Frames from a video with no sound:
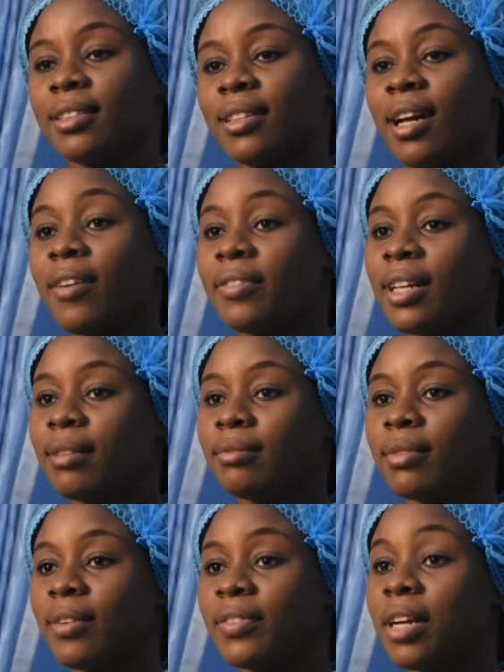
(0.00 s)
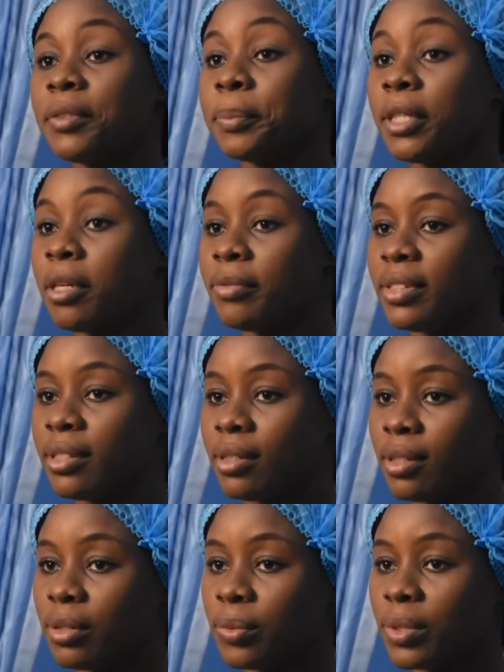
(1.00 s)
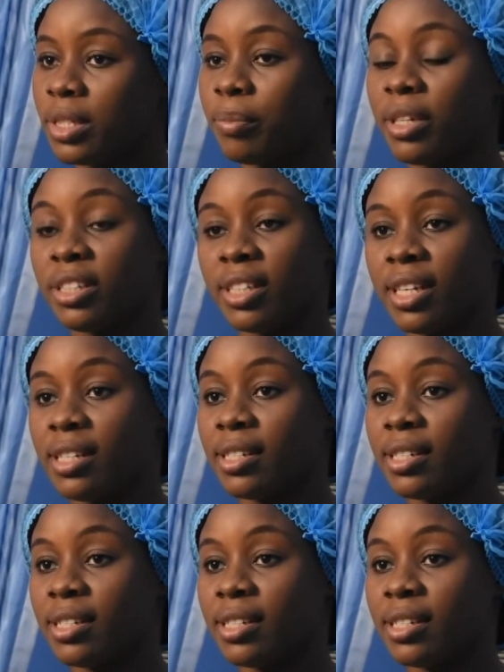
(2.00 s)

After the pre-op visits with the patients,